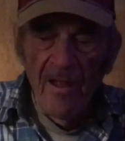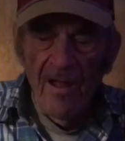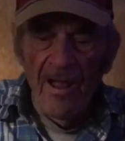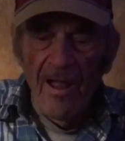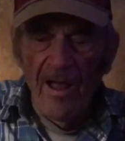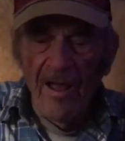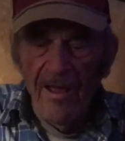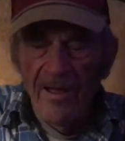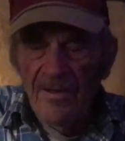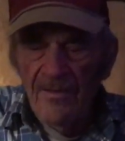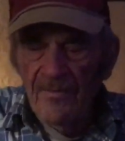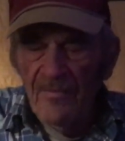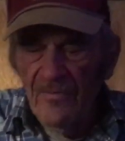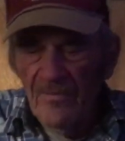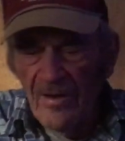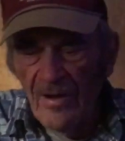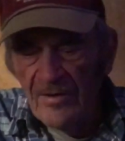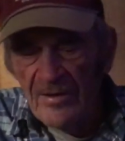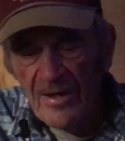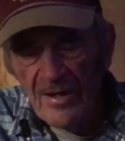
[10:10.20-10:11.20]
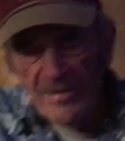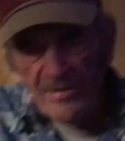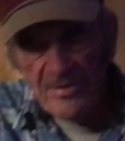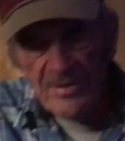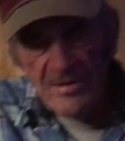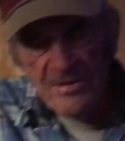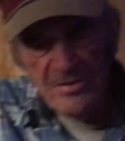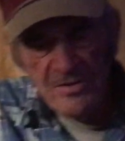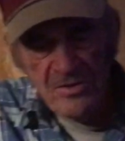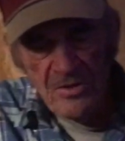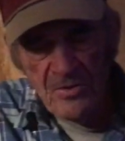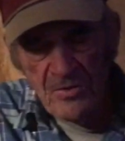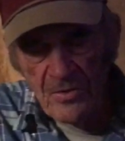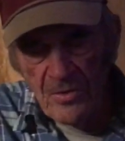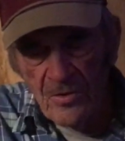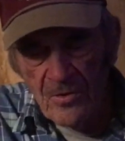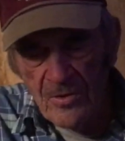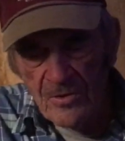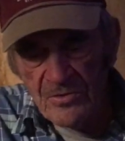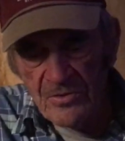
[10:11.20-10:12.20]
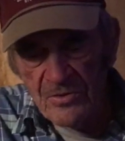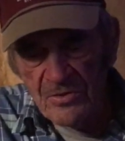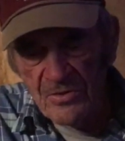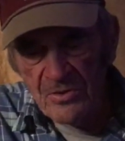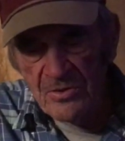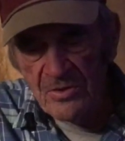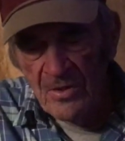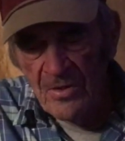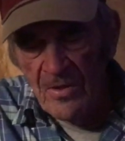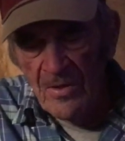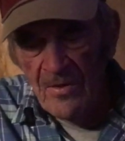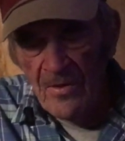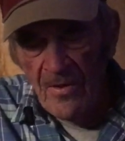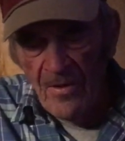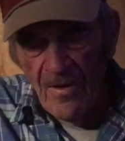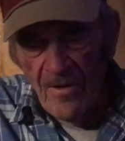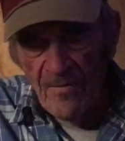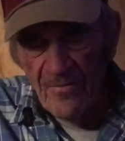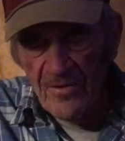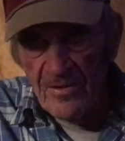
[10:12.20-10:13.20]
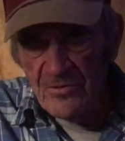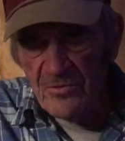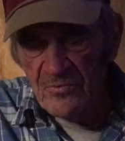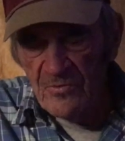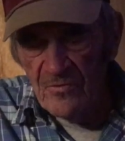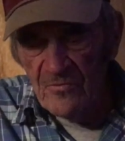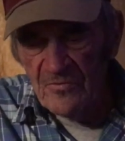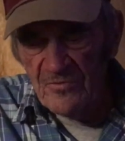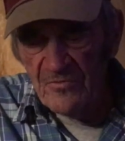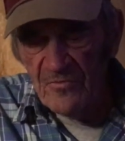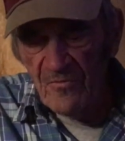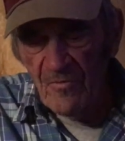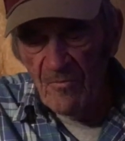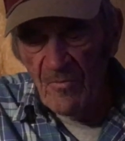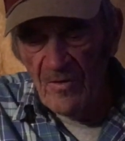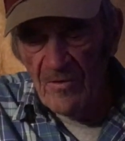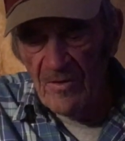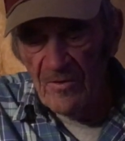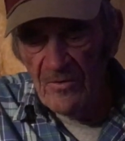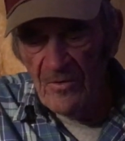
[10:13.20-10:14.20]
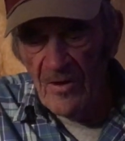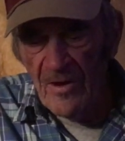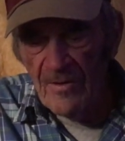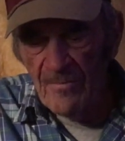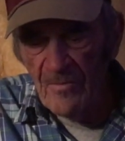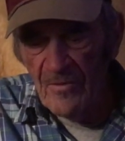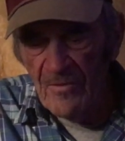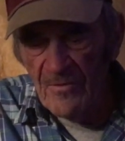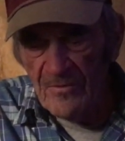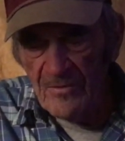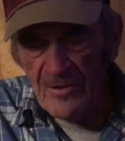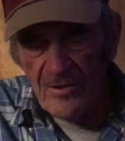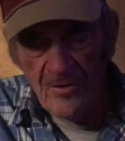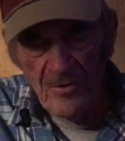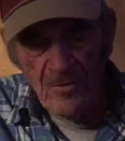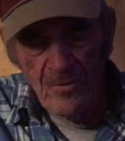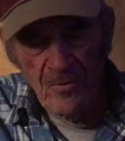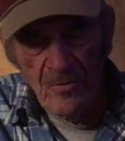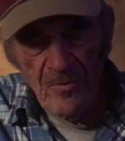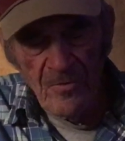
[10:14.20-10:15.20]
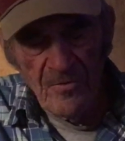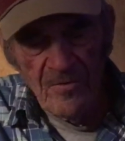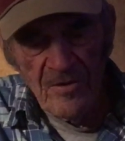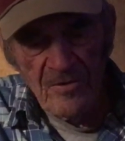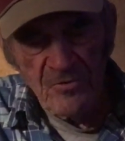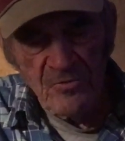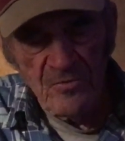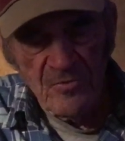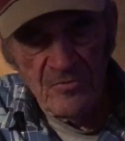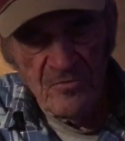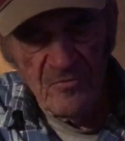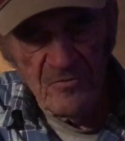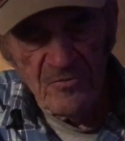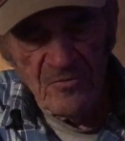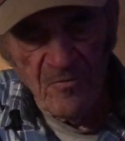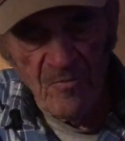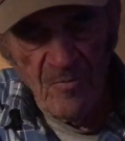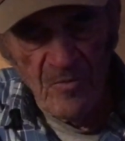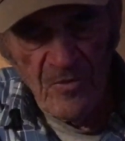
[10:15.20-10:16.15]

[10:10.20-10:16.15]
and I got these 2 horses. This one was from my grandmother Cole, and this one was from my